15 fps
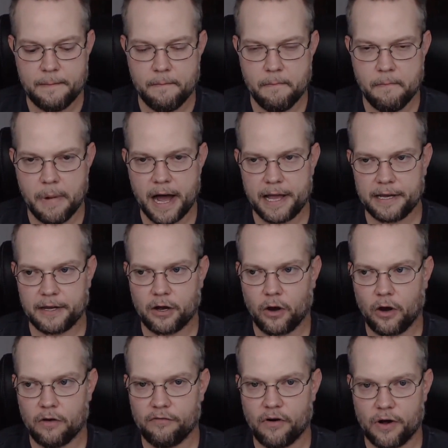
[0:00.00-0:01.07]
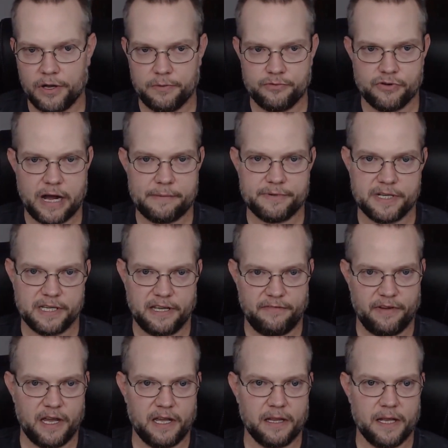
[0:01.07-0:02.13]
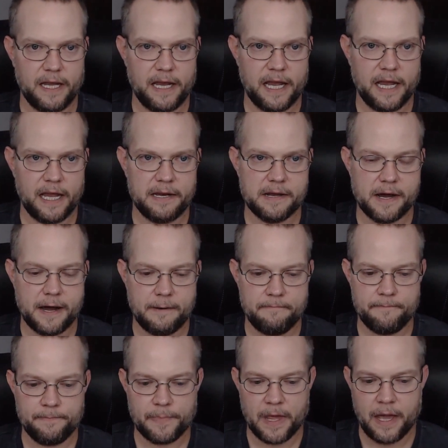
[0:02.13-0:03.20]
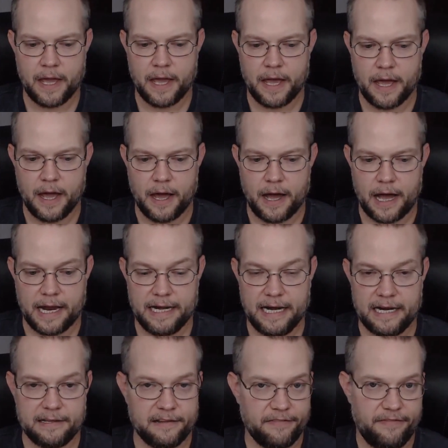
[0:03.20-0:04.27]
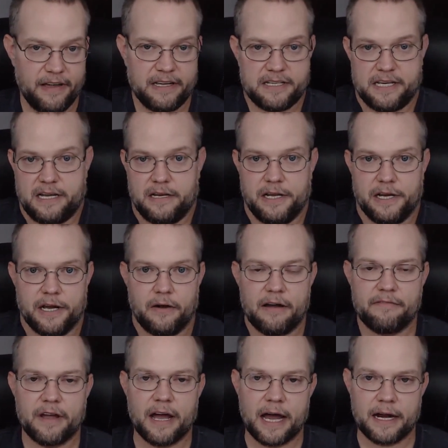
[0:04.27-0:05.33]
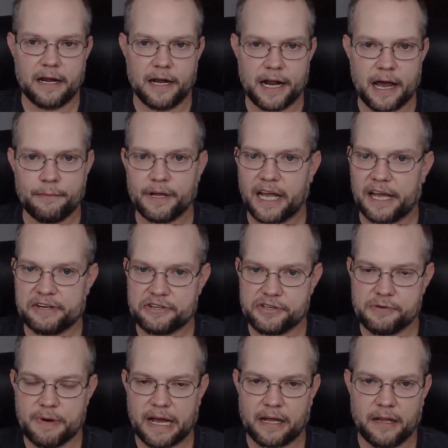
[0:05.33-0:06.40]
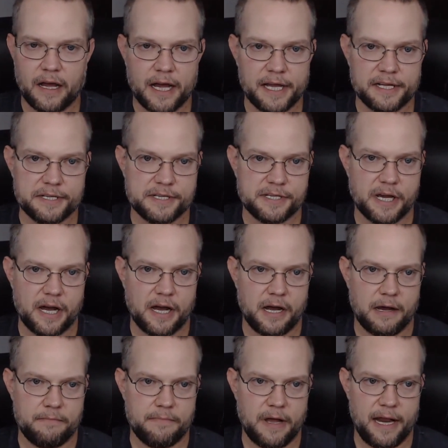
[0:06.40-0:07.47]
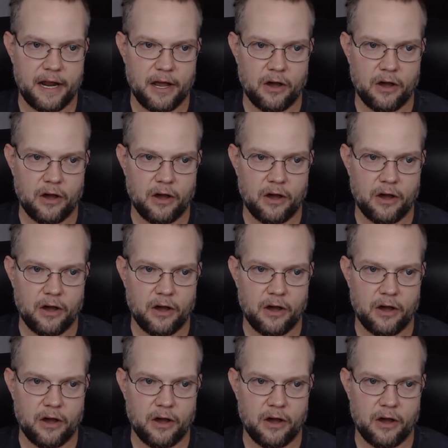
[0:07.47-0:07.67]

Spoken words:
my call volume dropped significantly, and I needed to fix it. I've got an obligation to my clients, and I